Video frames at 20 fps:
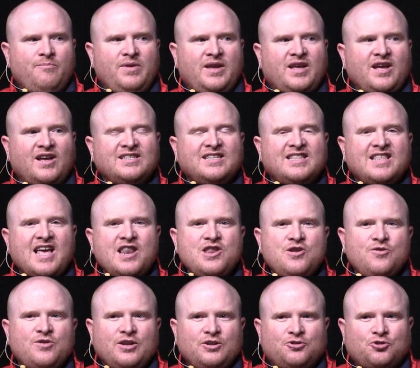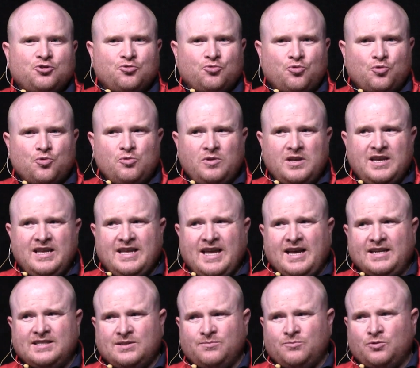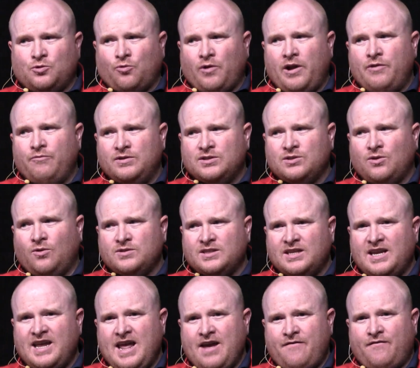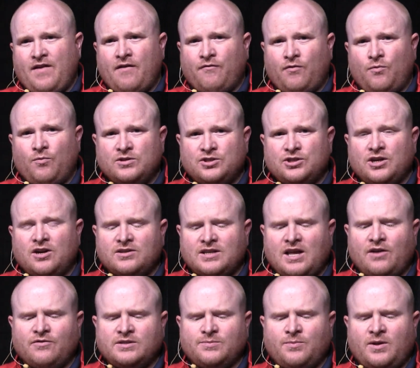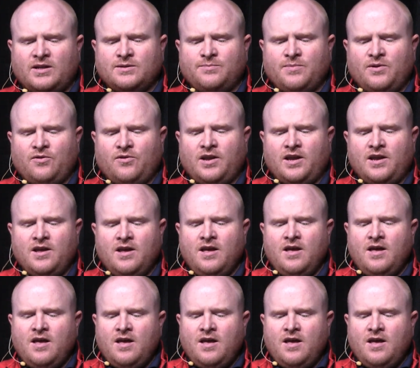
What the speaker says: because then you can truly get some great results if everyone shares that responsibility.